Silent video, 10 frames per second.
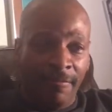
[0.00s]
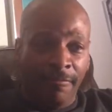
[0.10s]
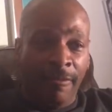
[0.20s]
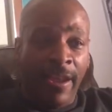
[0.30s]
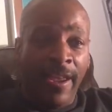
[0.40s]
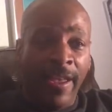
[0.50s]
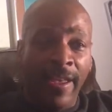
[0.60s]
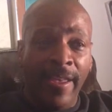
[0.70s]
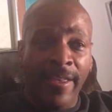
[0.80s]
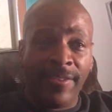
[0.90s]

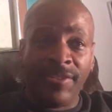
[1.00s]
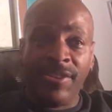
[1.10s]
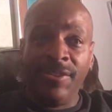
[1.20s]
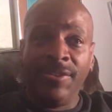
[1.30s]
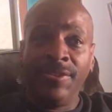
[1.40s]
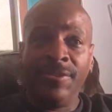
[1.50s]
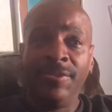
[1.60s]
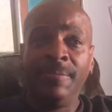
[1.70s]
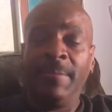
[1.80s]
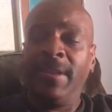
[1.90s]

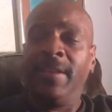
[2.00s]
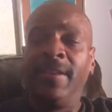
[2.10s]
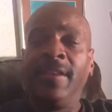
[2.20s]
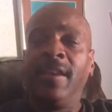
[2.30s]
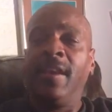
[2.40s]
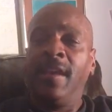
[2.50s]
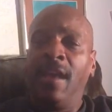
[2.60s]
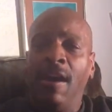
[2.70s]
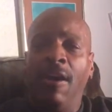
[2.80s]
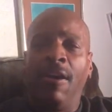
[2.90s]
Rescue me,
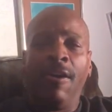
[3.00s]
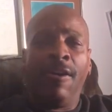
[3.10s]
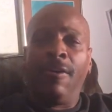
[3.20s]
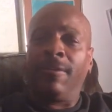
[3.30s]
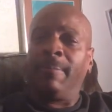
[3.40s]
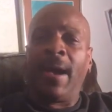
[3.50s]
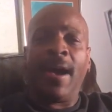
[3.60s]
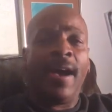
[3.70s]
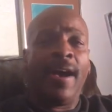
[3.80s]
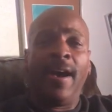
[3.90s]
hold
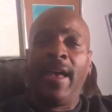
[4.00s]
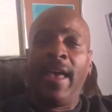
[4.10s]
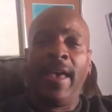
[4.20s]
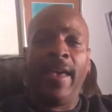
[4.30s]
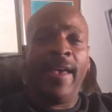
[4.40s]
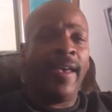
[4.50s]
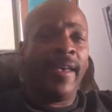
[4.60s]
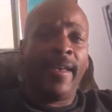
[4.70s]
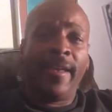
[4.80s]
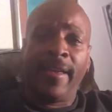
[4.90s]
my
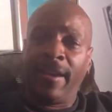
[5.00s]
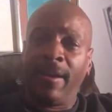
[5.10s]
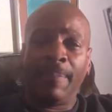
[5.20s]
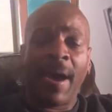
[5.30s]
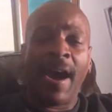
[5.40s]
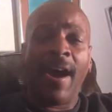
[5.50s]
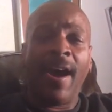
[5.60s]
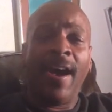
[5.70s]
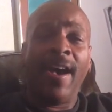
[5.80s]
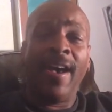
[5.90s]
head up
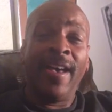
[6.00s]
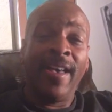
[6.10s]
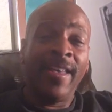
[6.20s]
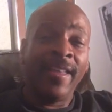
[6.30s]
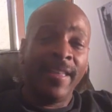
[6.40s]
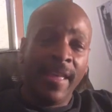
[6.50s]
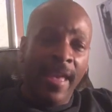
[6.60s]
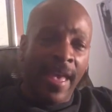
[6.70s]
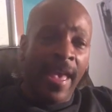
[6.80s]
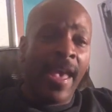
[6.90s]
high,
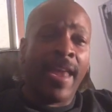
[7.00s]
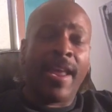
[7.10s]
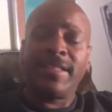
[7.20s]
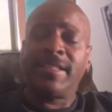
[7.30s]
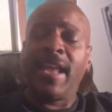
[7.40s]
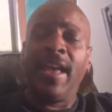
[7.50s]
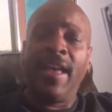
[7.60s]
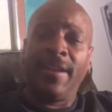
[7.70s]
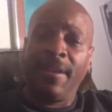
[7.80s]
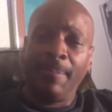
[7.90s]
and I
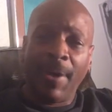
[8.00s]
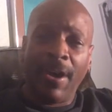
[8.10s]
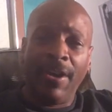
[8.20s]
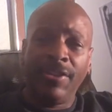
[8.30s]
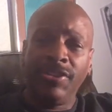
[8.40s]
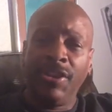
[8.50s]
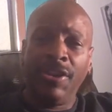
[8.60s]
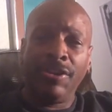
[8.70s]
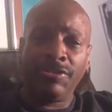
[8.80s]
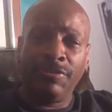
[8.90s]
stand upon
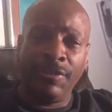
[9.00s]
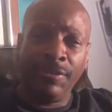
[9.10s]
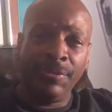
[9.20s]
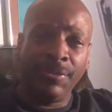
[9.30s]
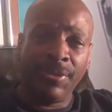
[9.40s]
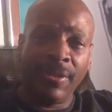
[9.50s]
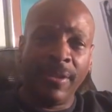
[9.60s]
your truth,